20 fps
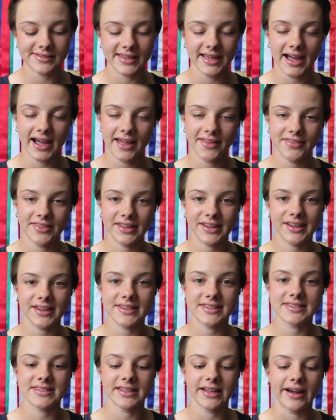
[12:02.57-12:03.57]
They had
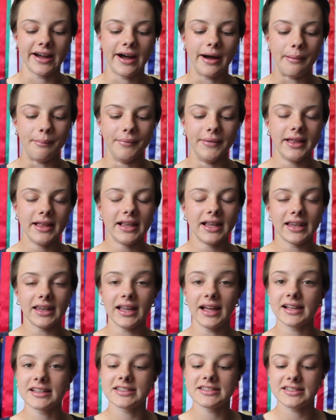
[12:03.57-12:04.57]
these um,
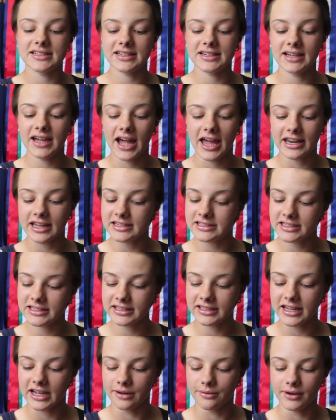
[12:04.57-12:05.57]
last year and I
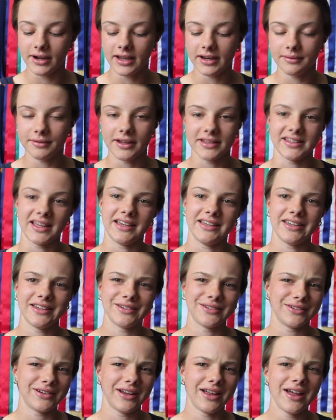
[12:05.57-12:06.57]
didn't get one because I
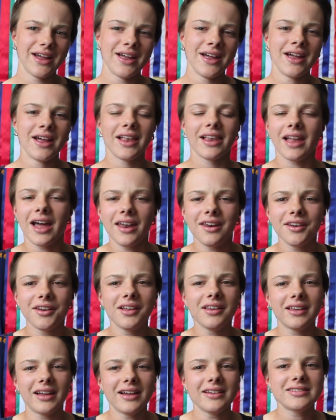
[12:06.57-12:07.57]
didn't I
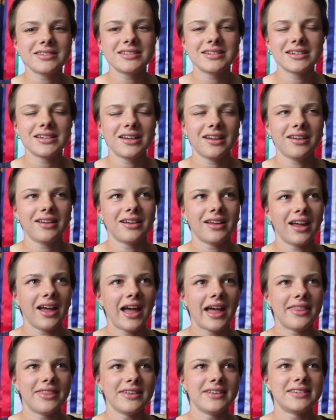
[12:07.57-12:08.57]
don't know, last year
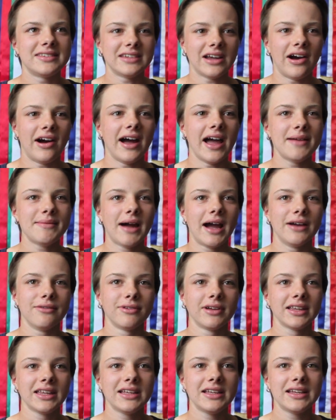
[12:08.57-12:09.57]
at this time I
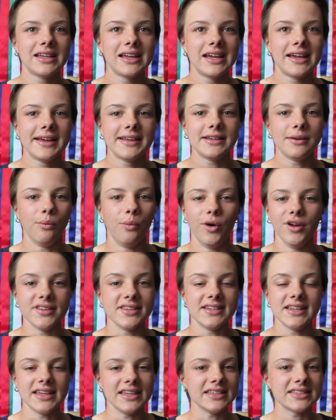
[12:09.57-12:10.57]
really
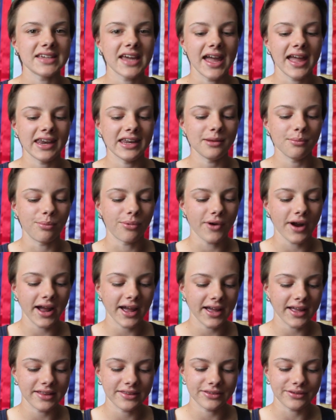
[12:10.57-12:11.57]
wasn't into any
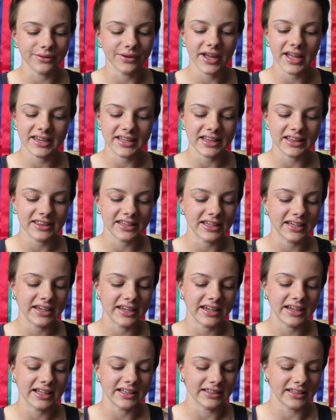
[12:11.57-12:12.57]
brands or
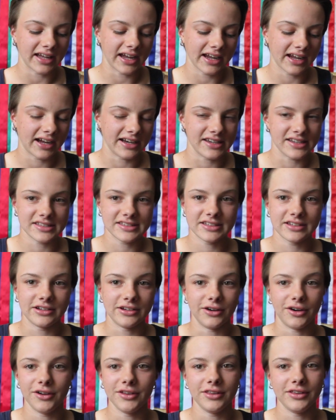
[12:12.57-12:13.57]
anything, like I just
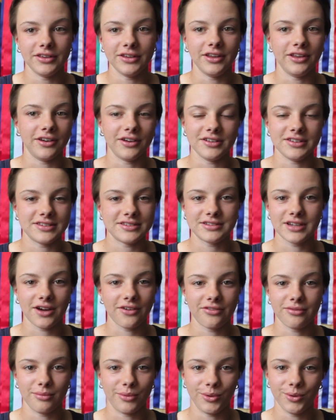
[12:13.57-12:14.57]
got, you know,
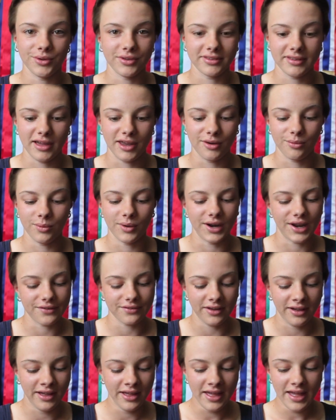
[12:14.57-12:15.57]
stuff from Horseland or
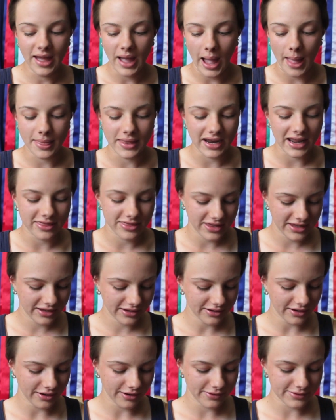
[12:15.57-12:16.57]
whatever, and then I
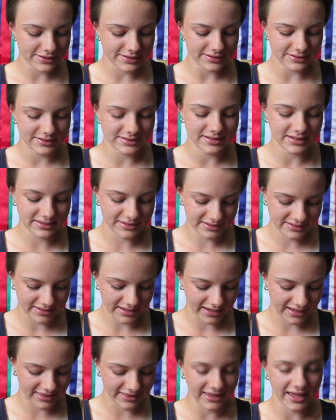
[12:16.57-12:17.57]
think since
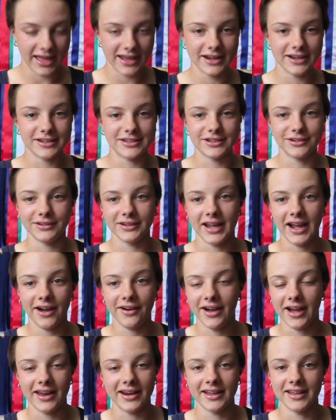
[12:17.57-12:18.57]
like then until
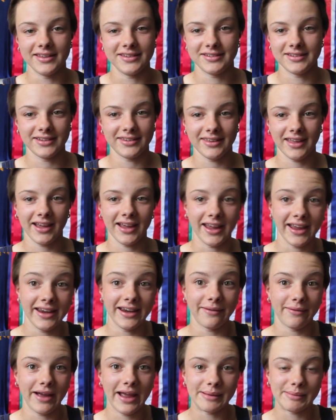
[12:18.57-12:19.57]
now Hannah has just like
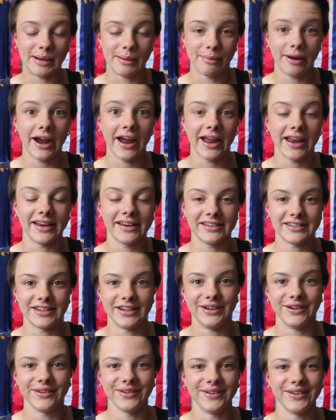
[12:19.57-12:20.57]
eaten away at my brain
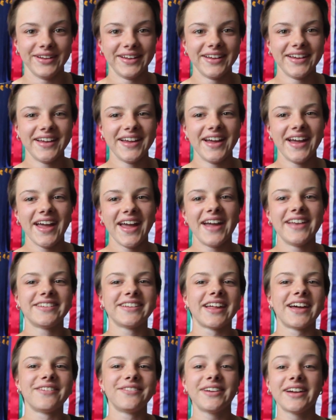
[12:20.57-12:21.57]
until
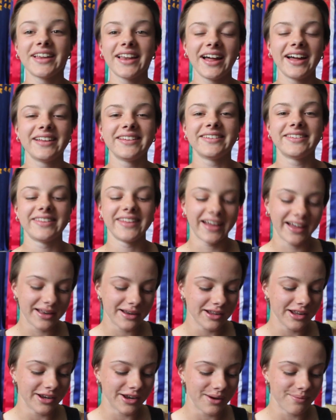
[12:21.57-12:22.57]
until I realised
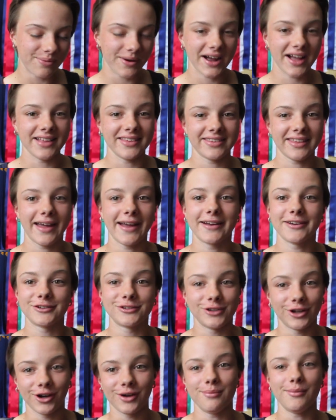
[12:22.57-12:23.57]
that, you know, brands like
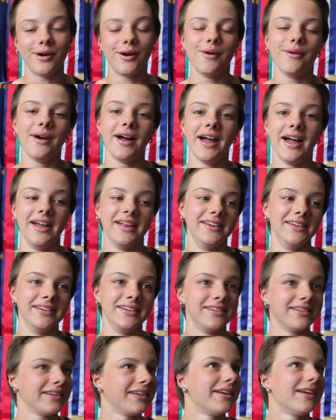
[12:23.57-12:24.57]
Schockemohle
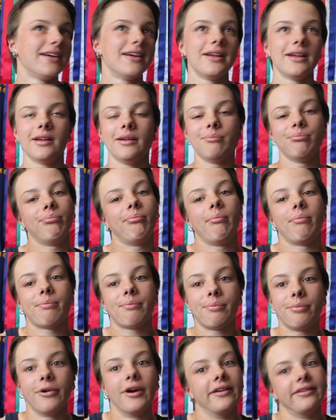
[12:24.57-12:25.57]
and
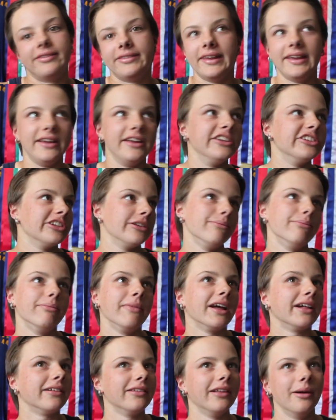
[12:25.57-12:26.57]
Prestige and
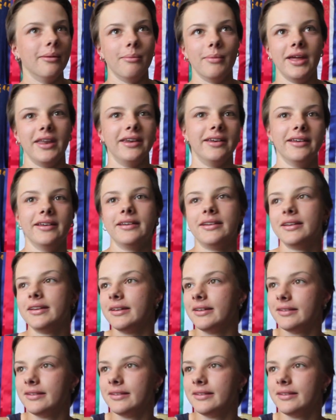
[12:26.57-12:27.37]
Micklem and